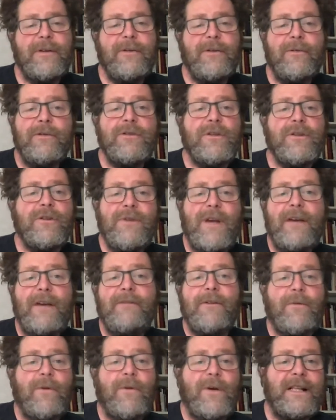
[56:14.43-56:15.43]
but also to
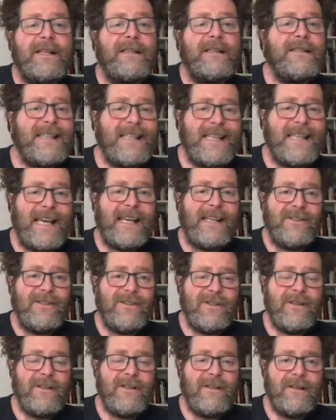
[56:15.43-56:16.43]
everyone else
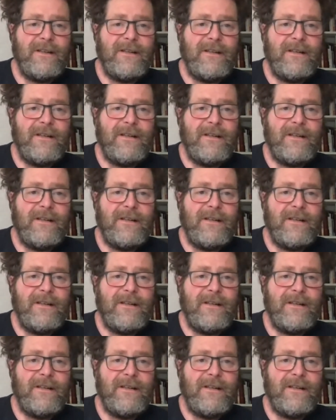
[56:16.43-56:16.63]
engaged.